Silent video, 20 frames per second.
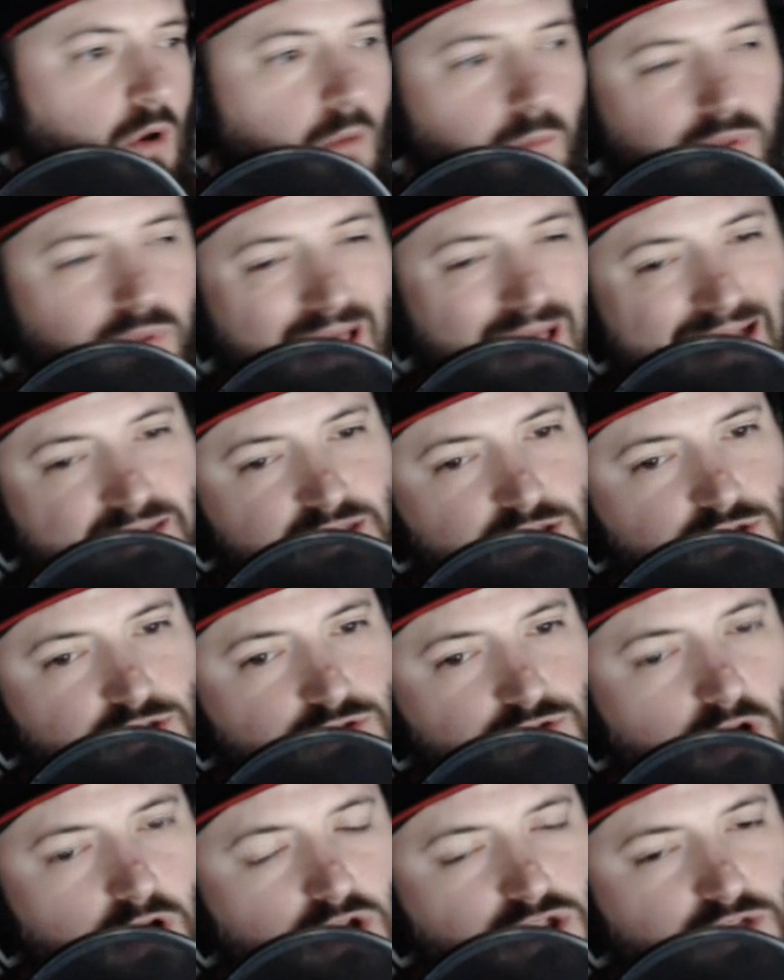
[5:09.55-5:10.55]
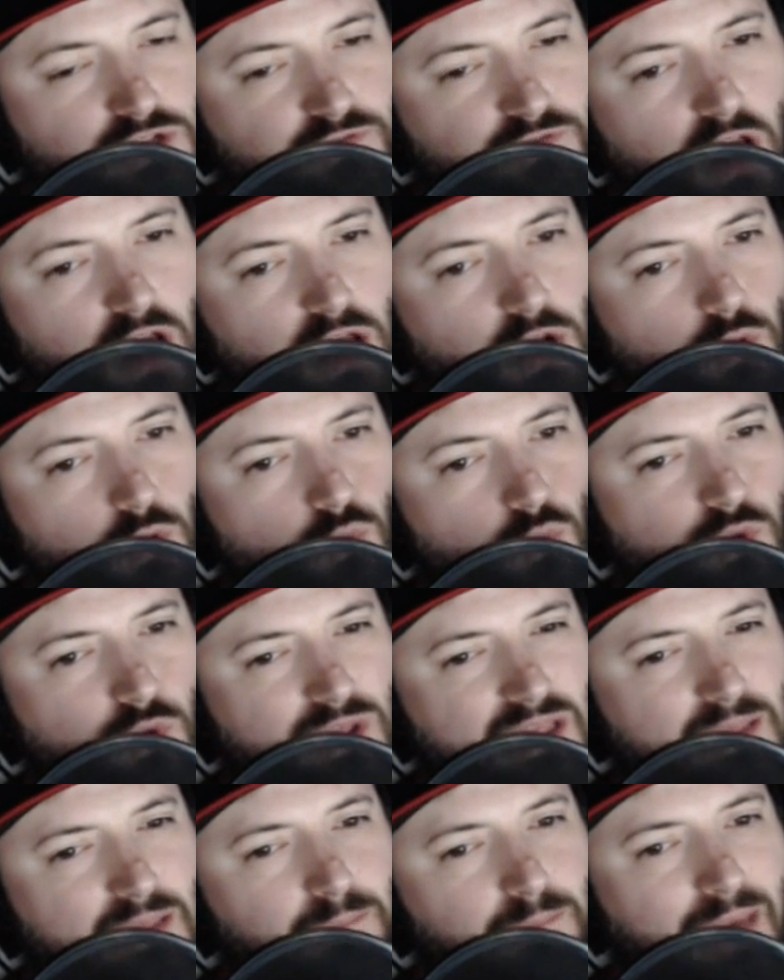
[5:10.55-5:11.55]
plastic straws have gotten a
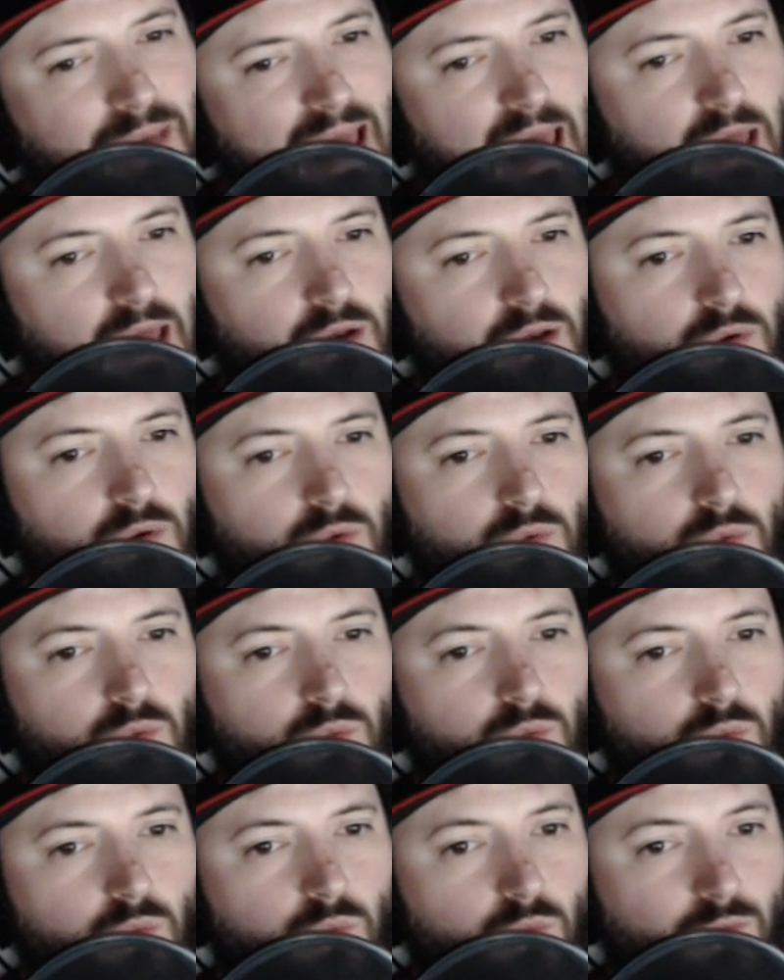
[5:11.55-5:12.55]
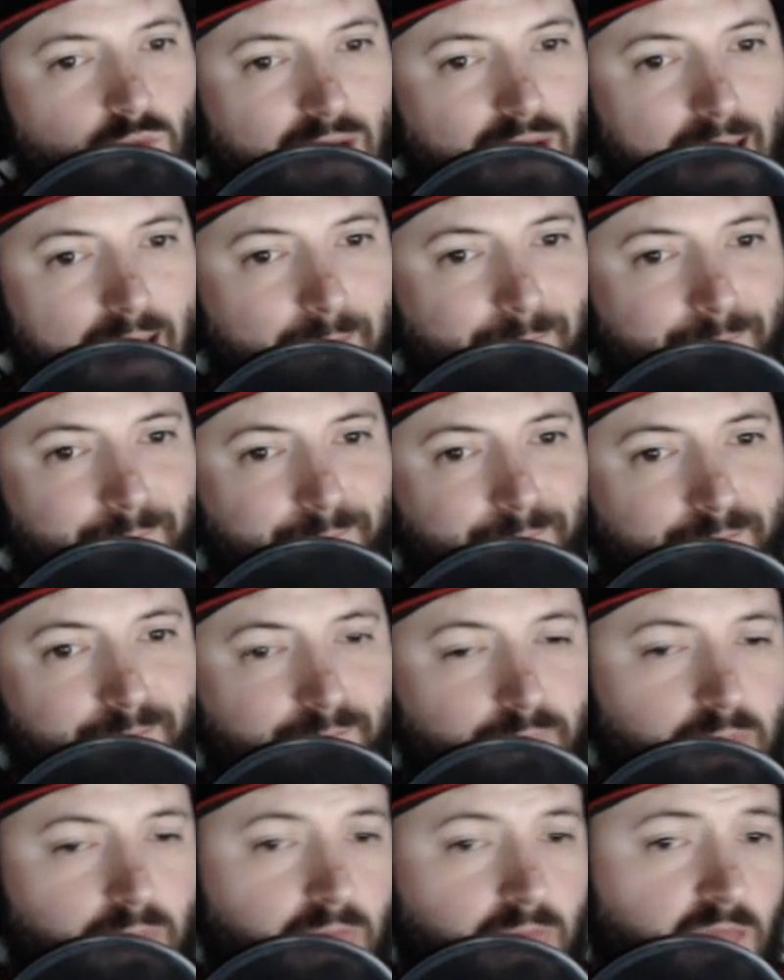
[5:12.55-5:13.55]
really bad rap
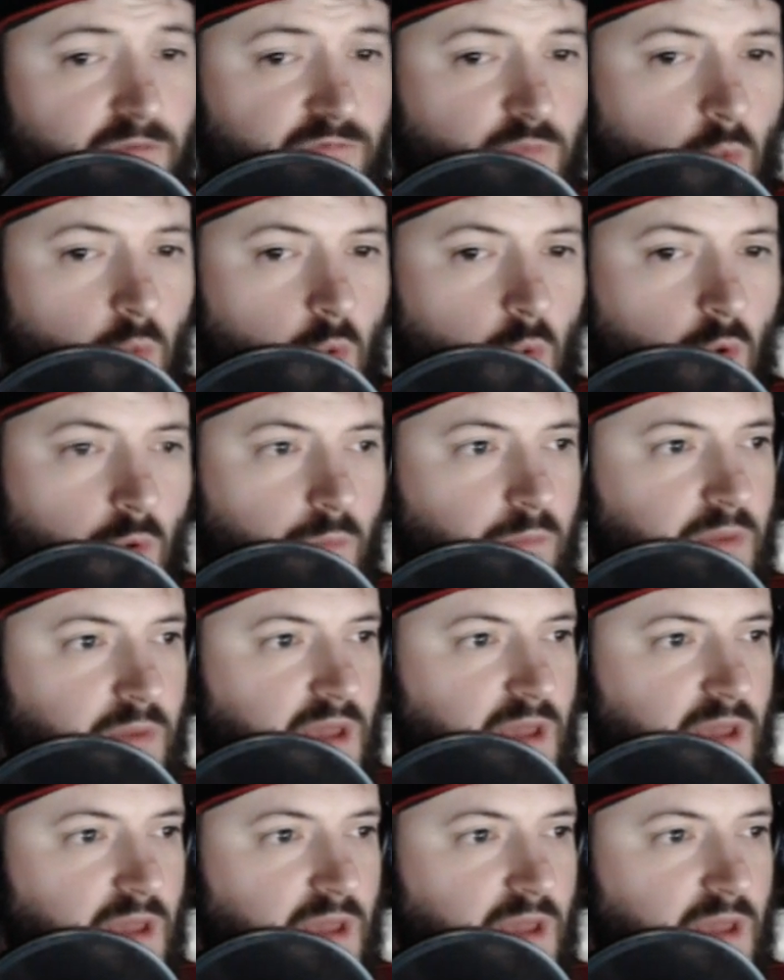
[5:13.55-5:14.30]
for